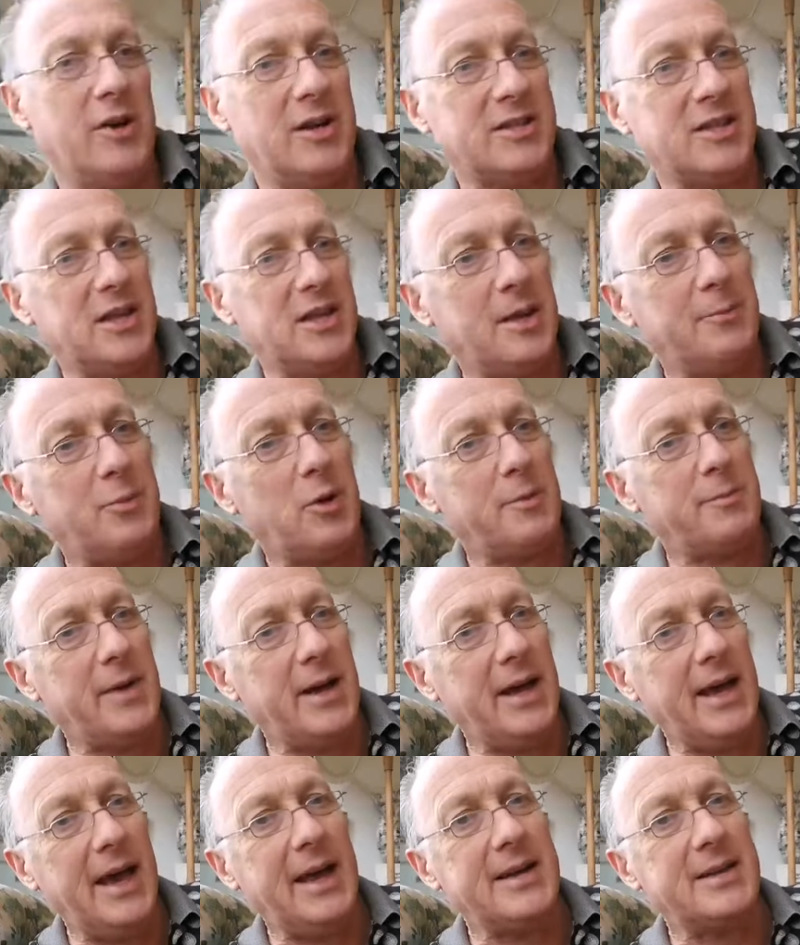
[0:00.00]
As I put
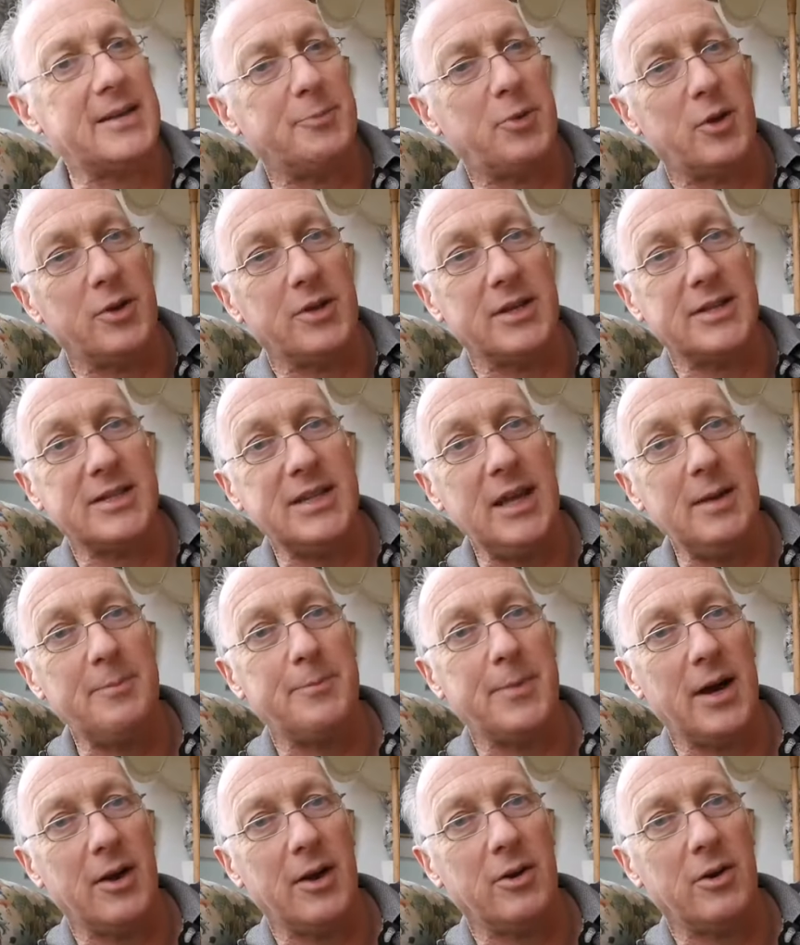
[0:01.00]
my hand to put the
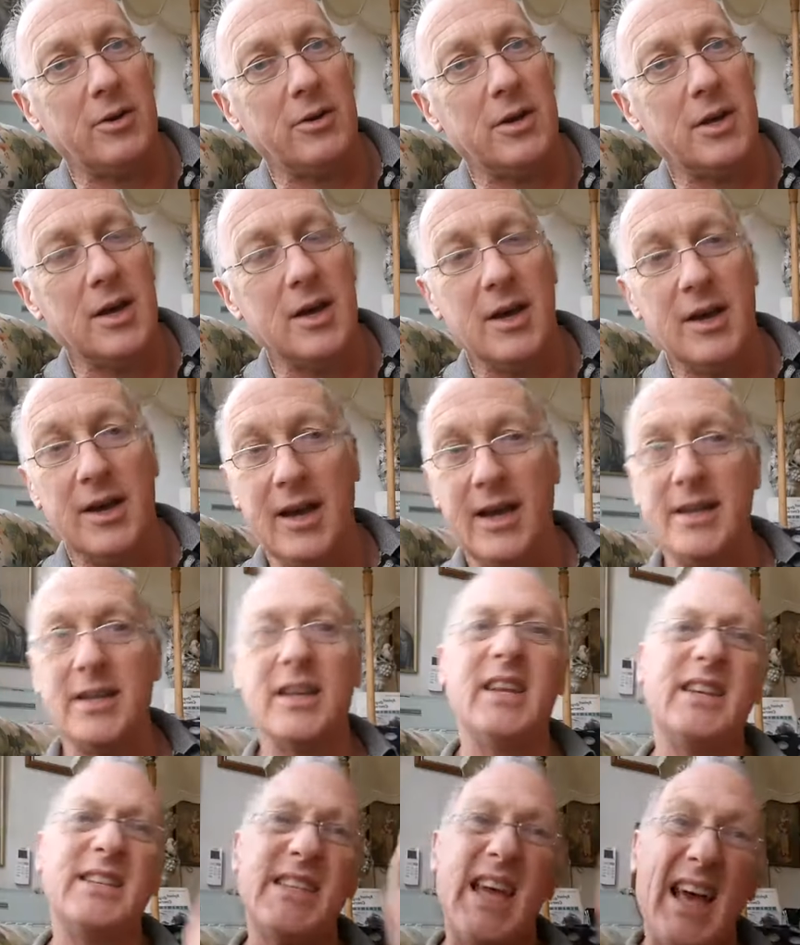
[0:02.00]
seatbelt on, he
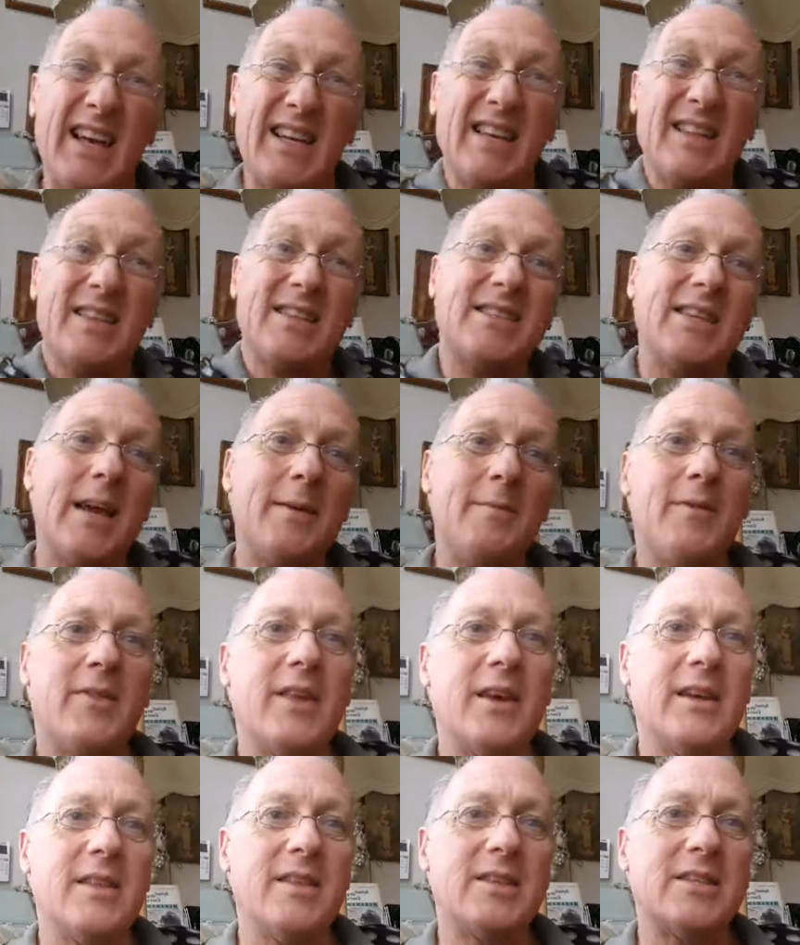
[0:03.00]
did exactly the same
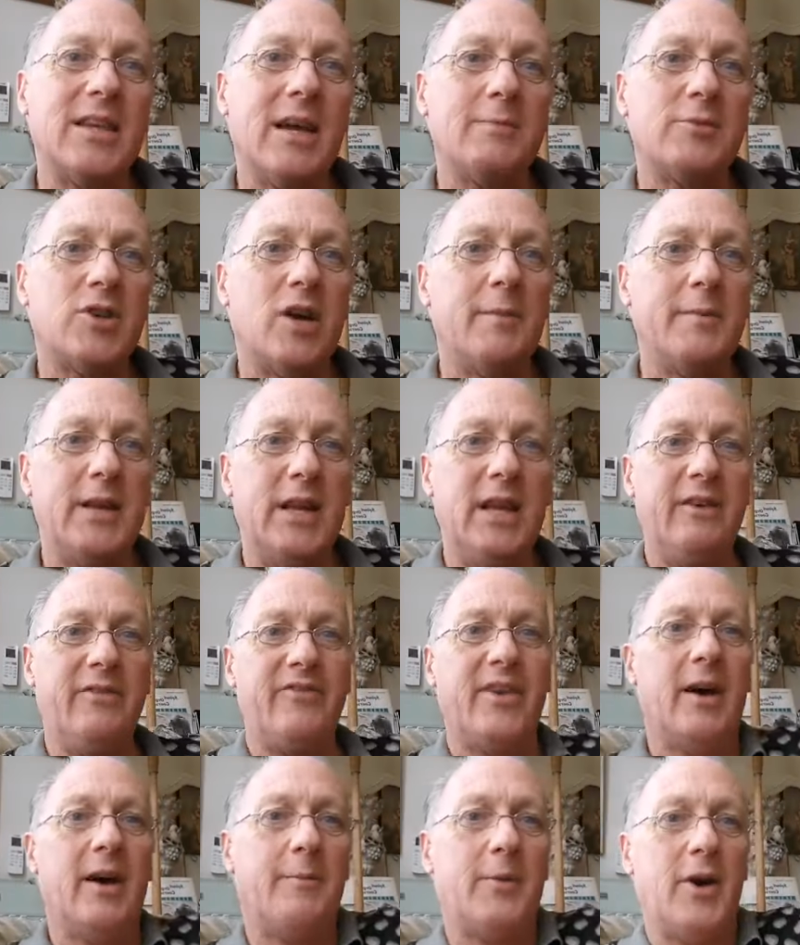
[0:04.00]
thing at the same time, and he
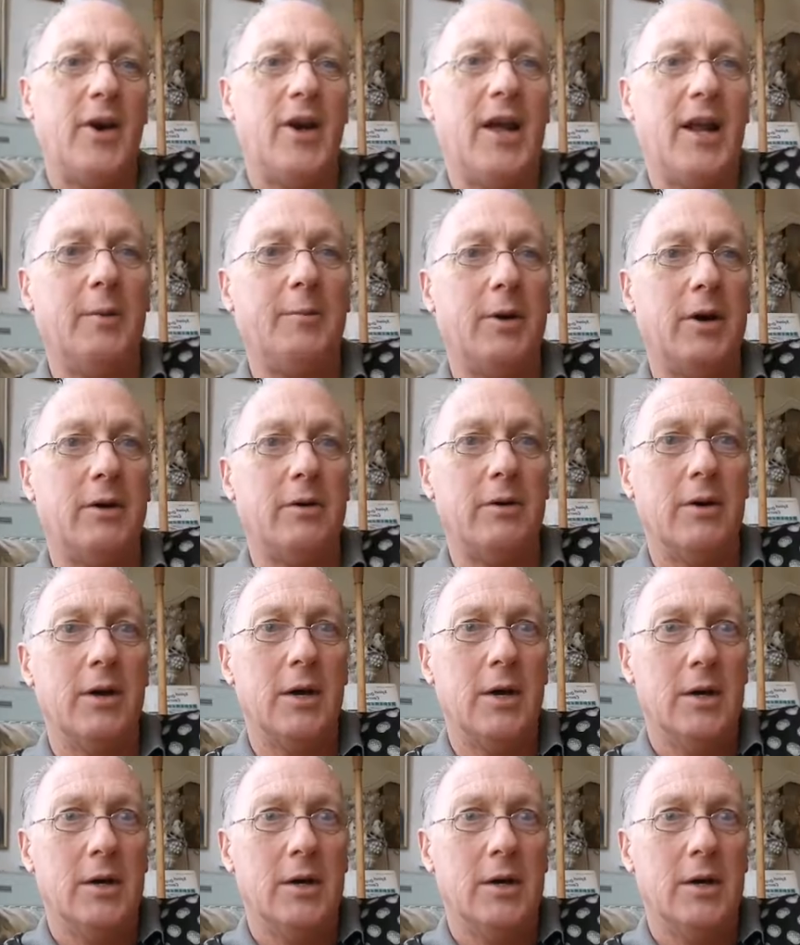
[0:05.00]
felt my elbow.